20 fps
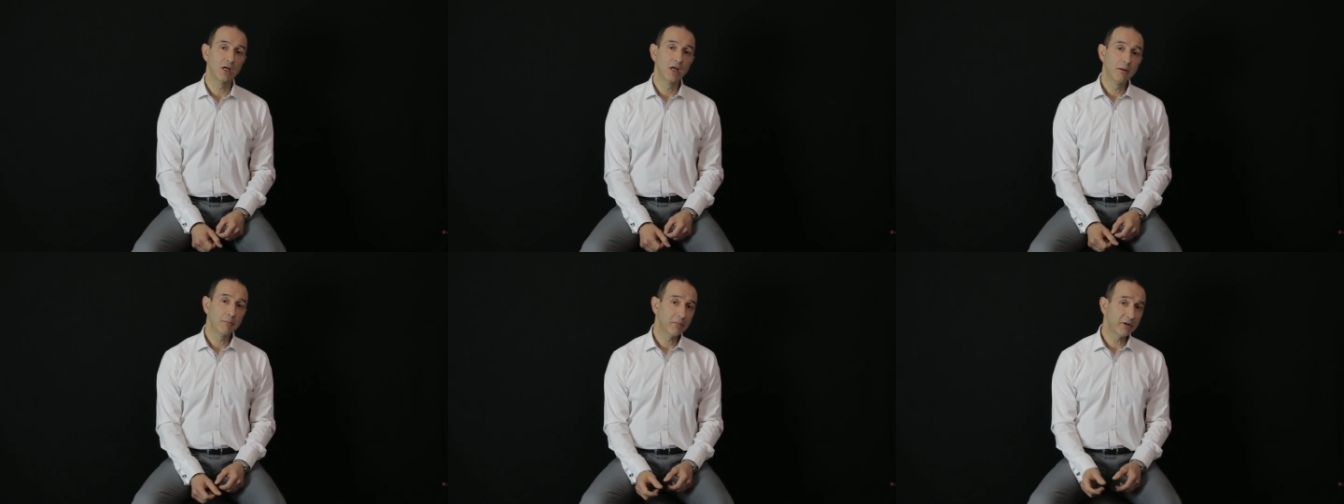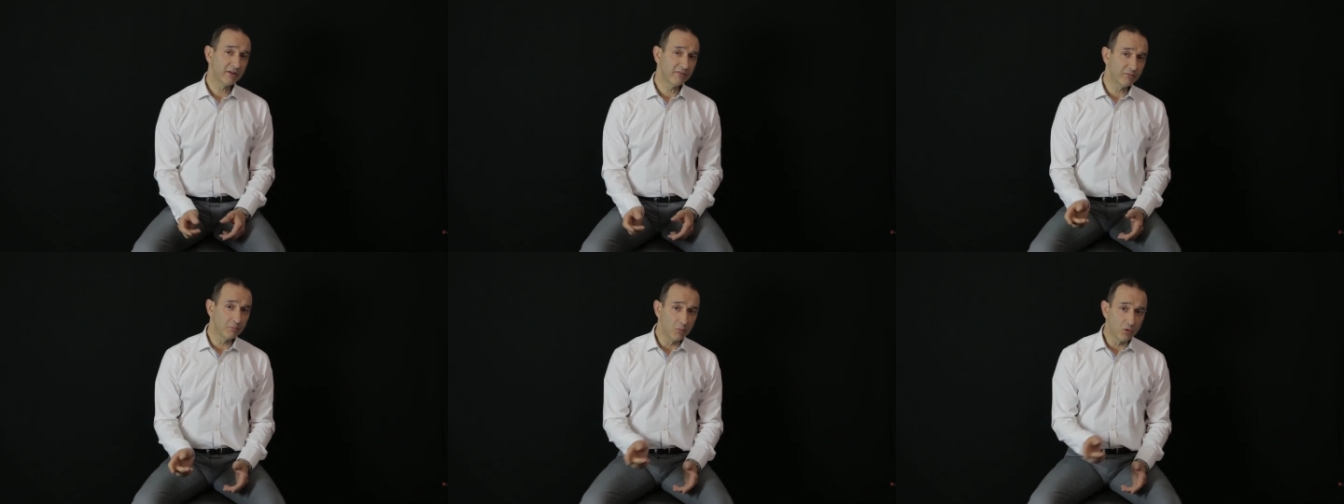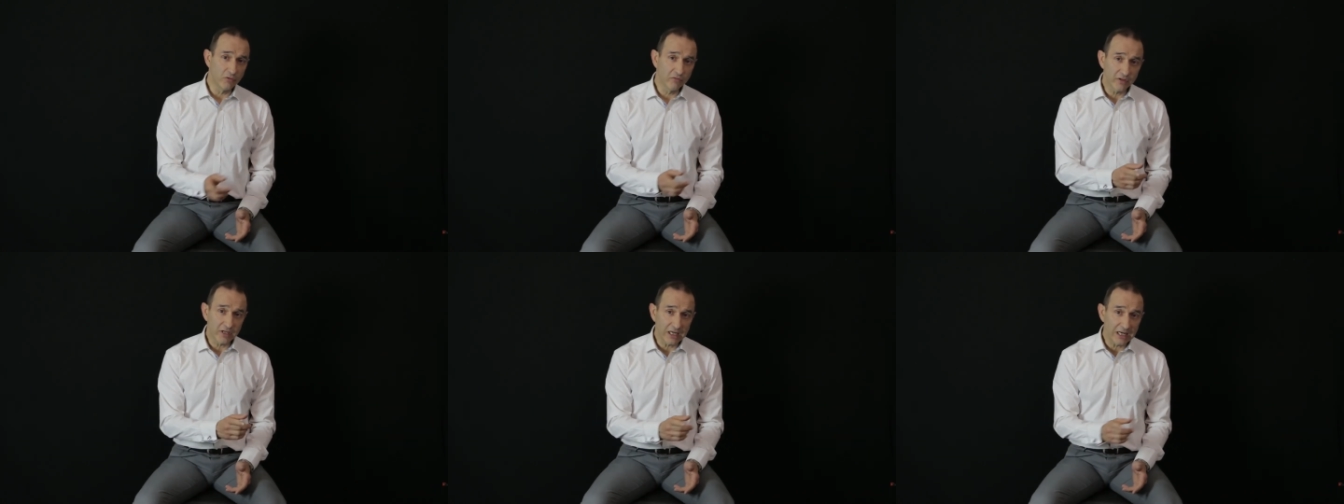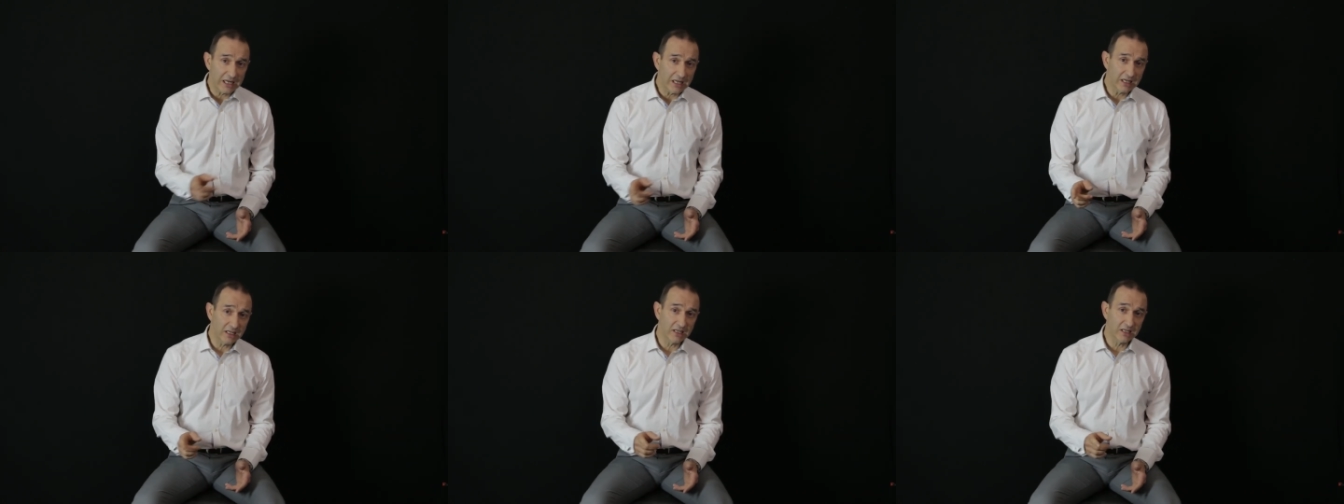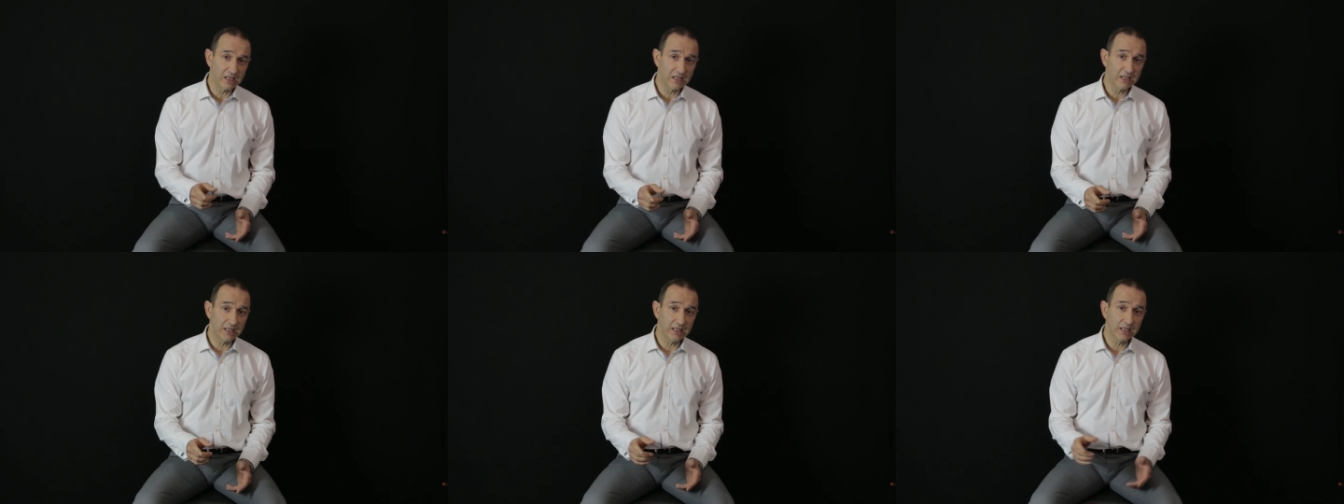but if moving
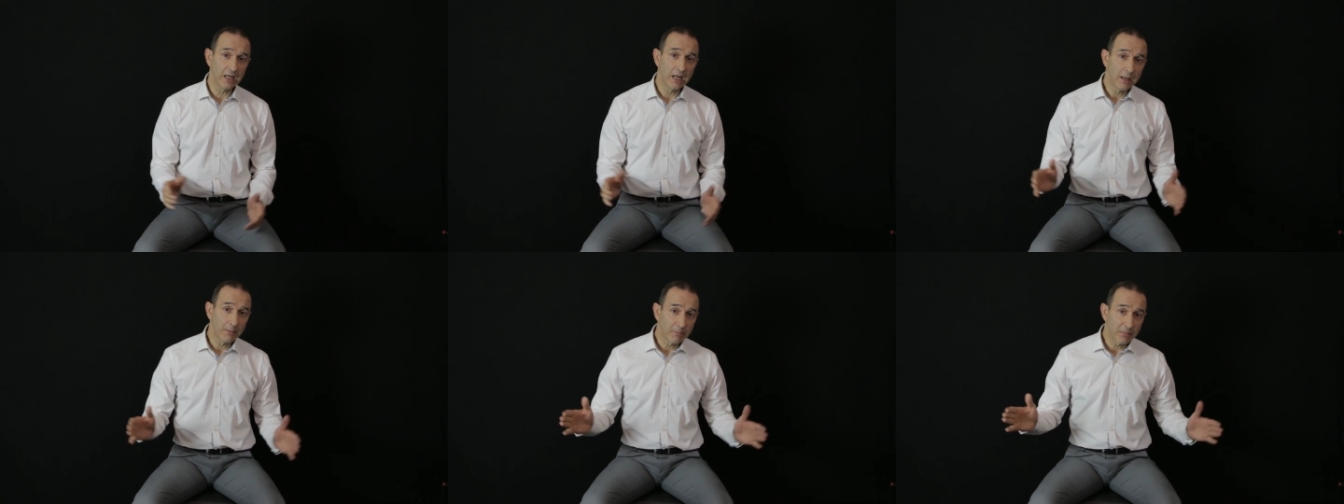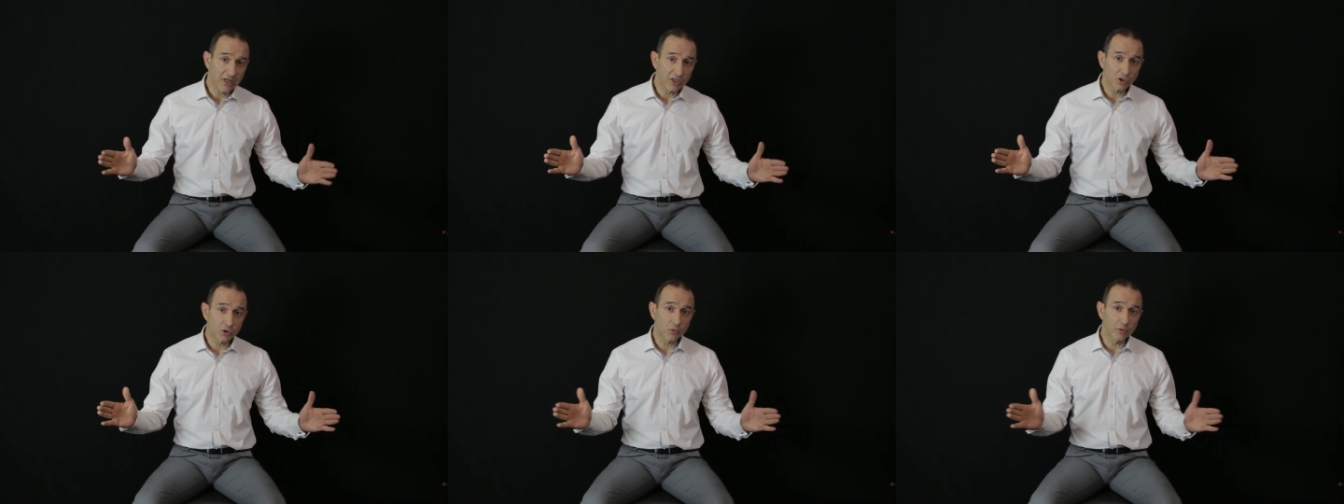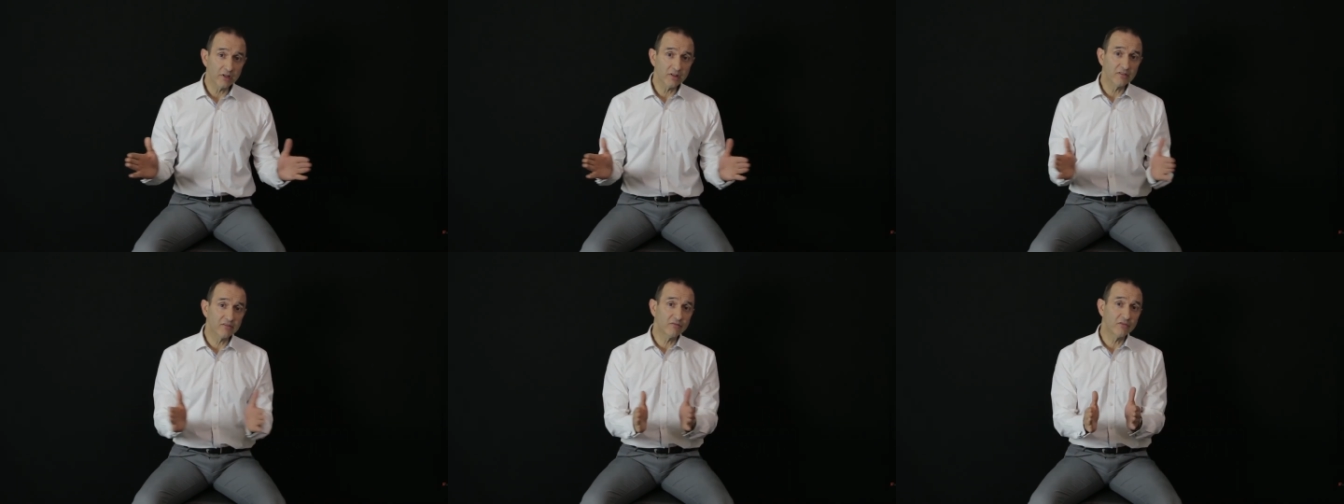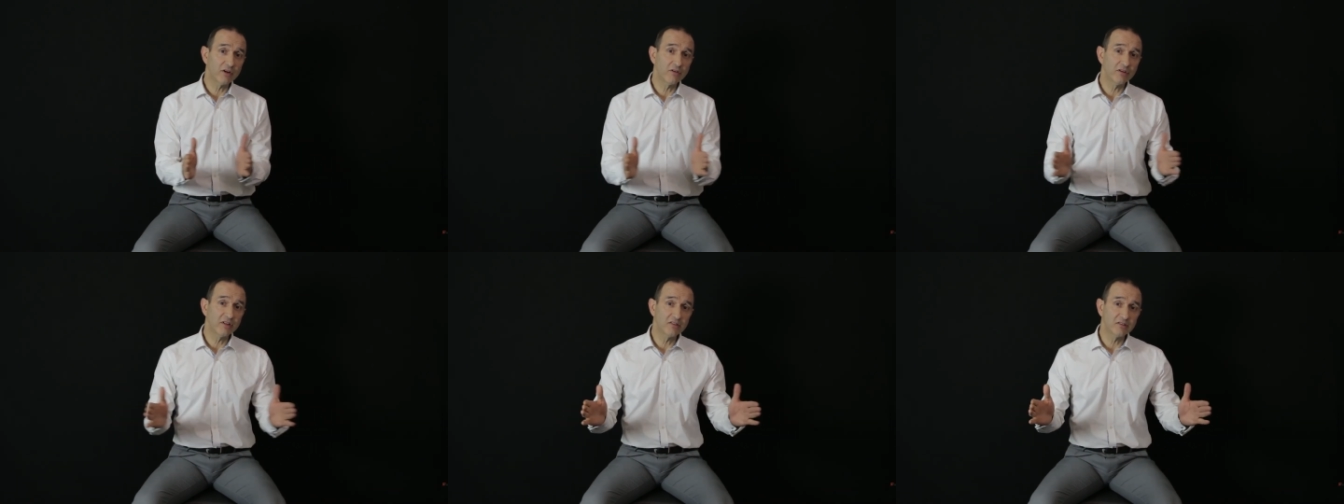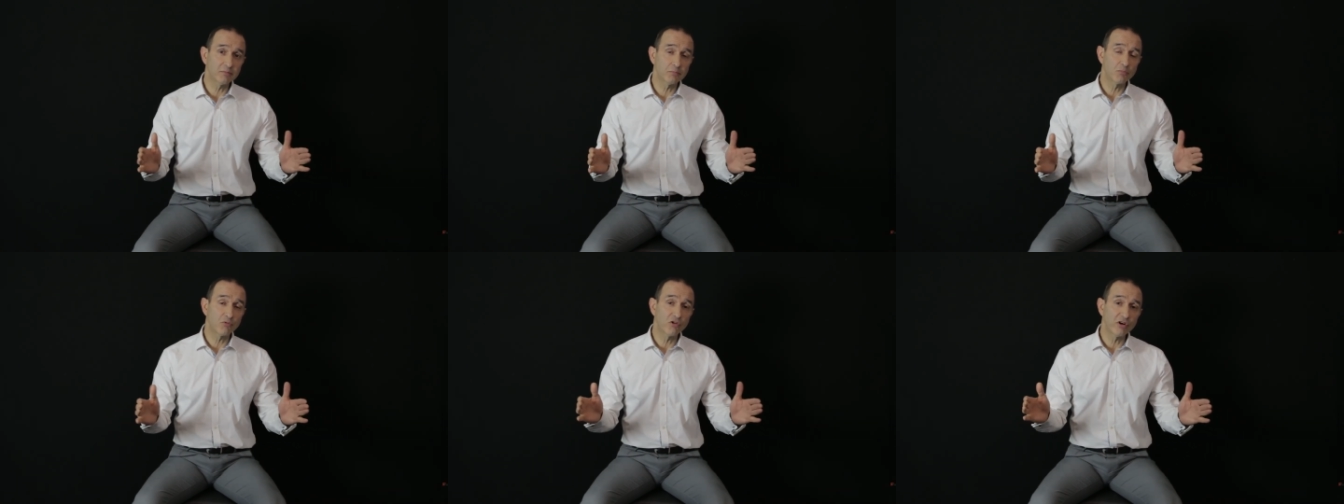linearly, make sure it's very
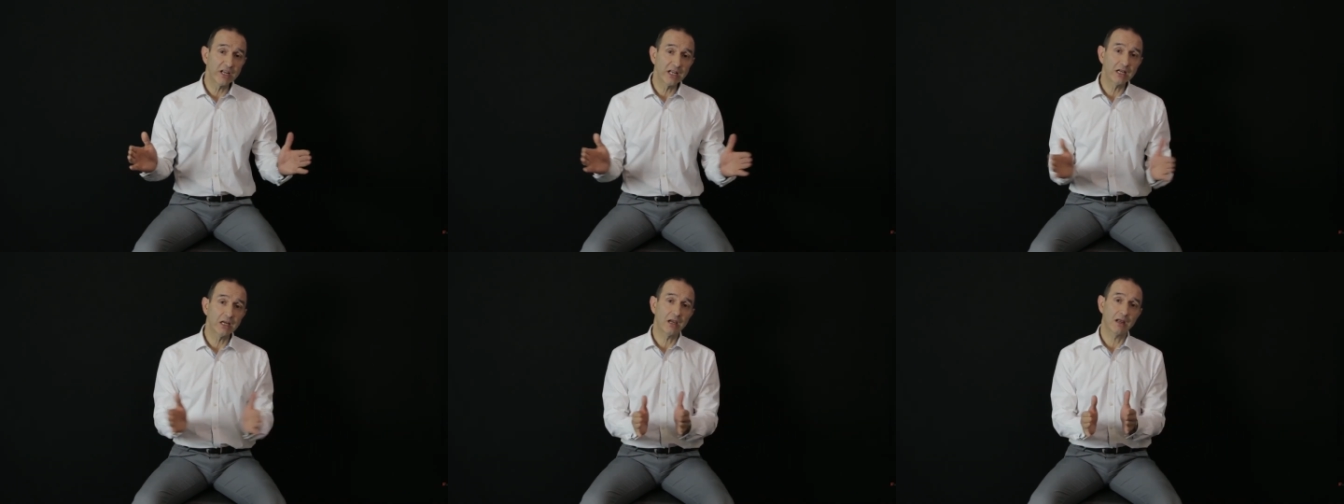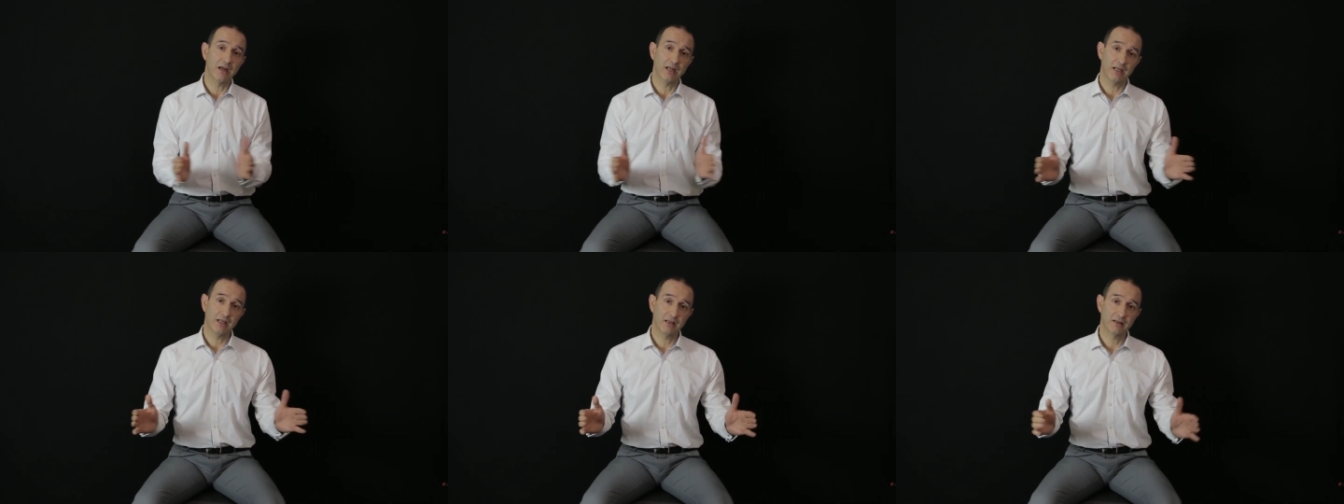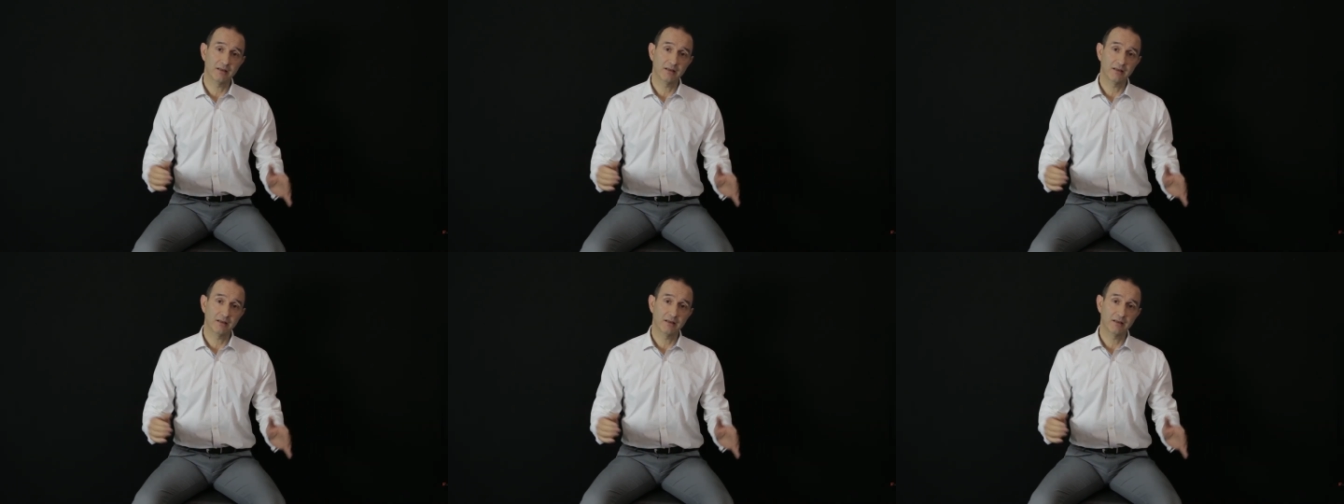spring-like.